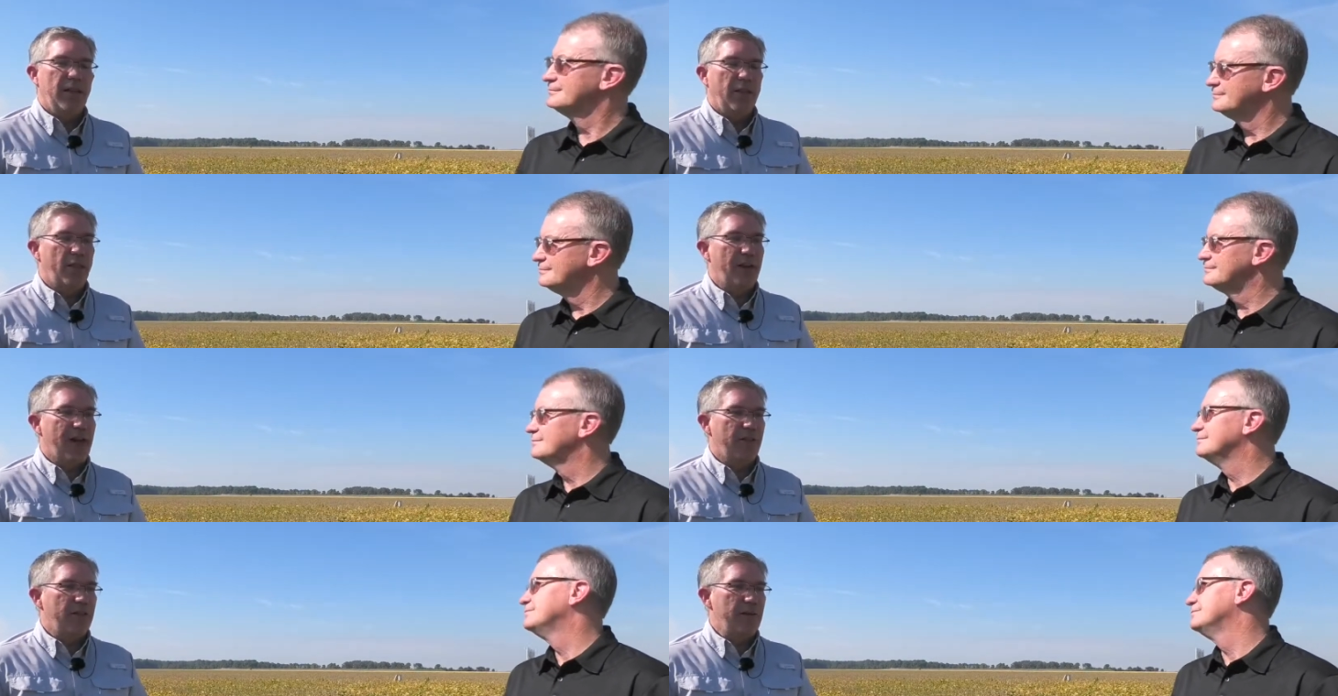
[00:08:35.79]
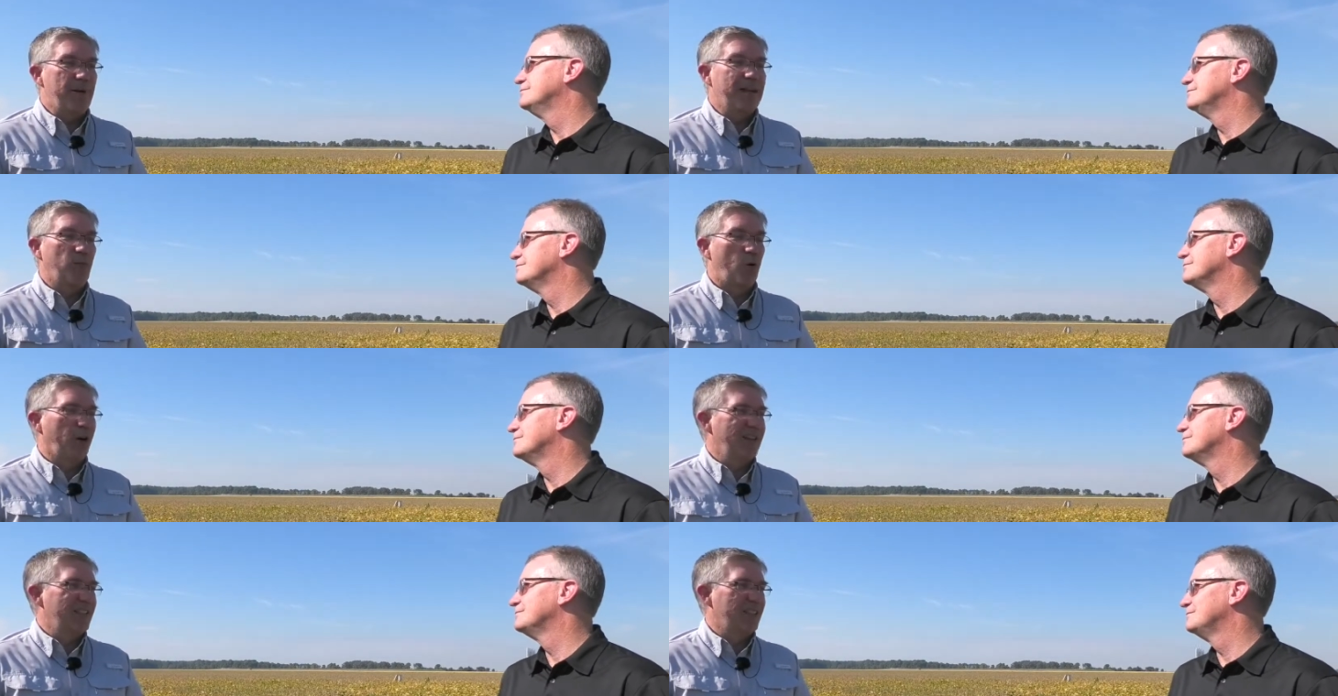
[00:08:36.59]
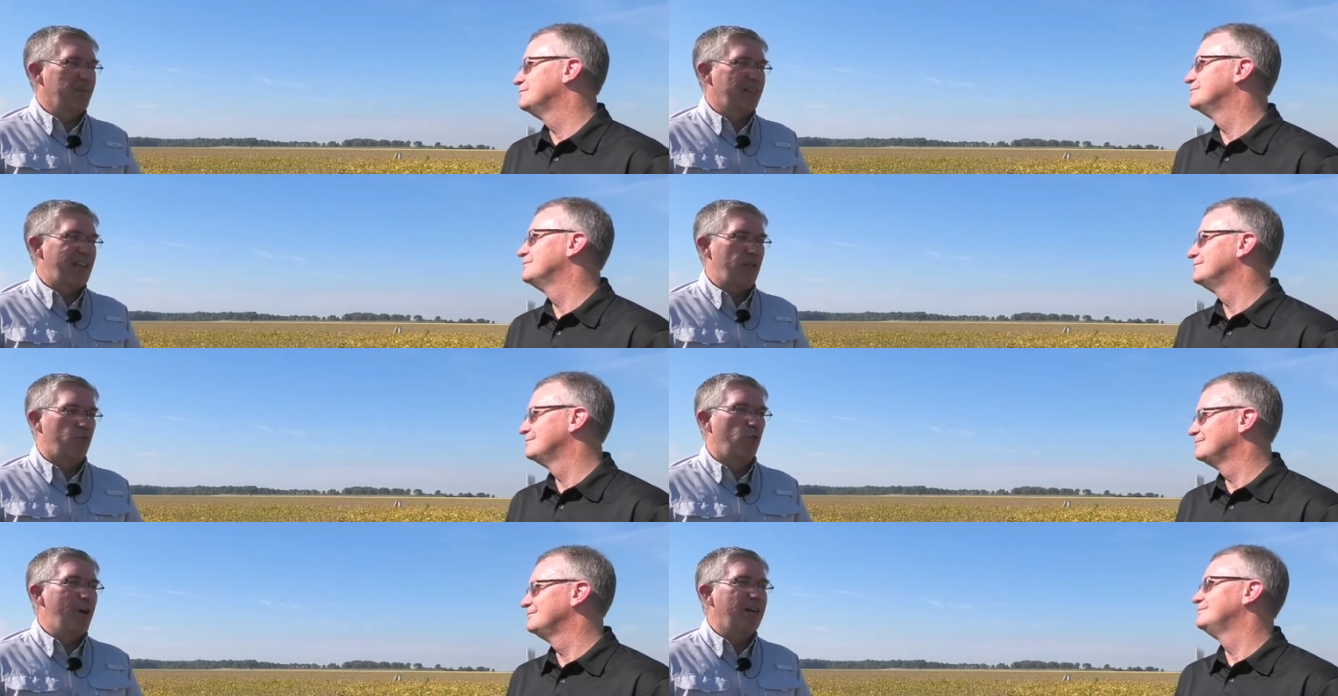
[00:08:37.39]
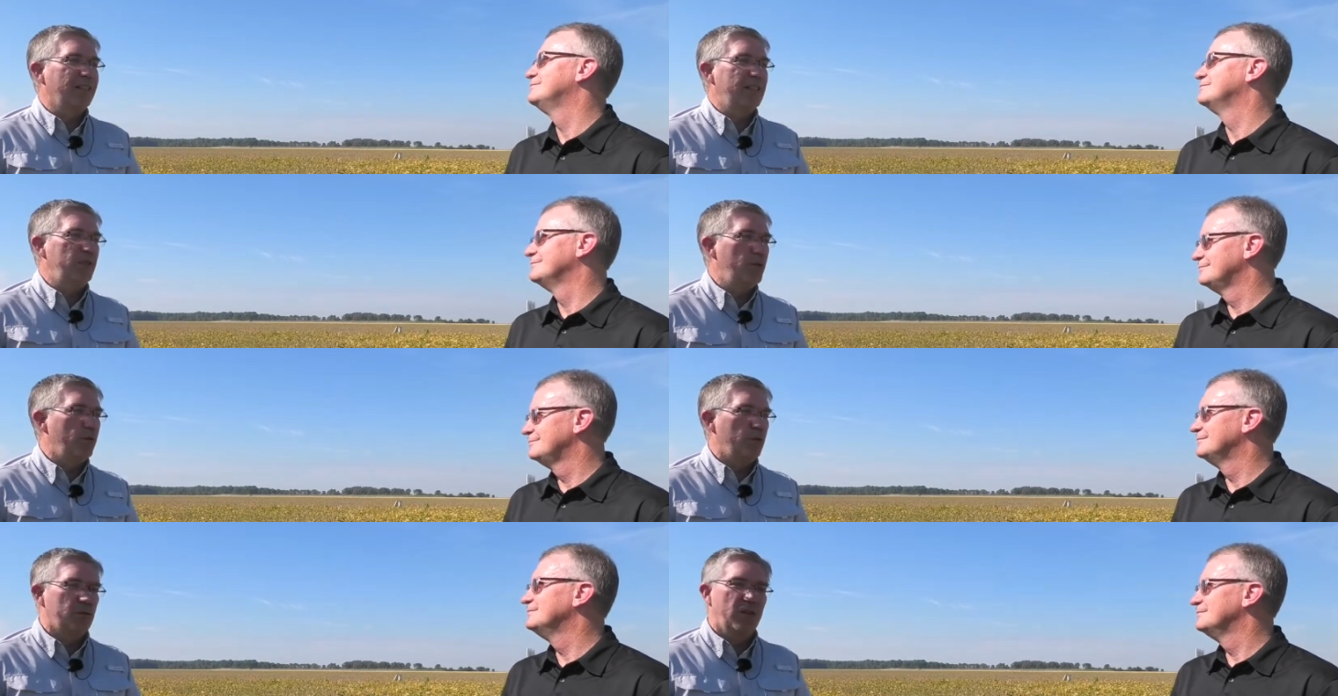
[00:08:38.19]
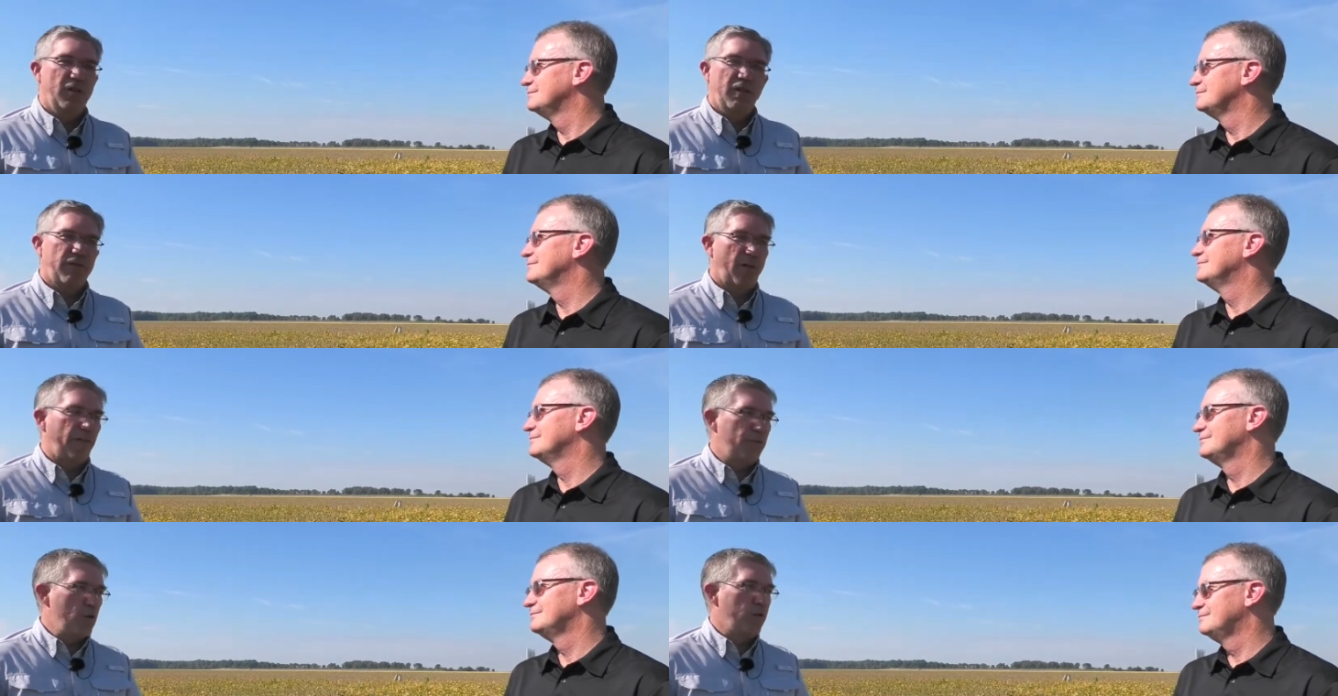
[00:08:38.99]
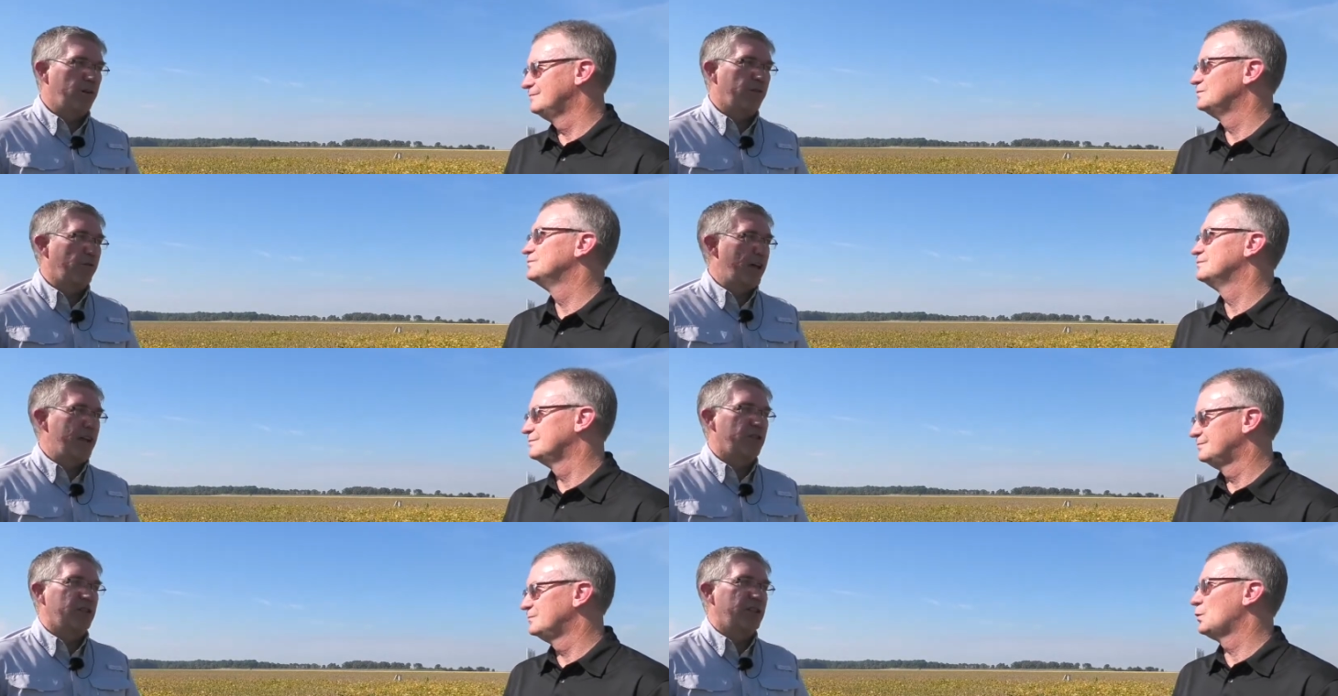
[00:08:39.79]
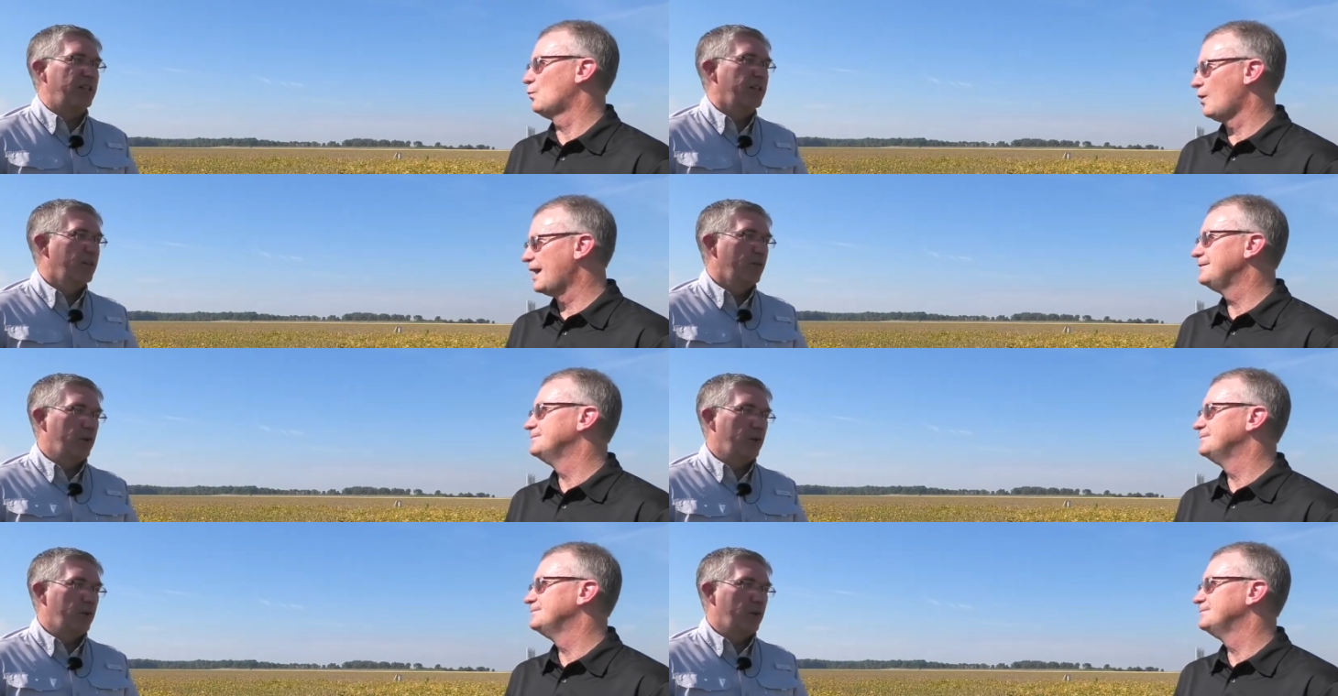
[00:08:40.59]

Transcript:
Speaker 1: that the microorganisms can readily use for food and for energy, right,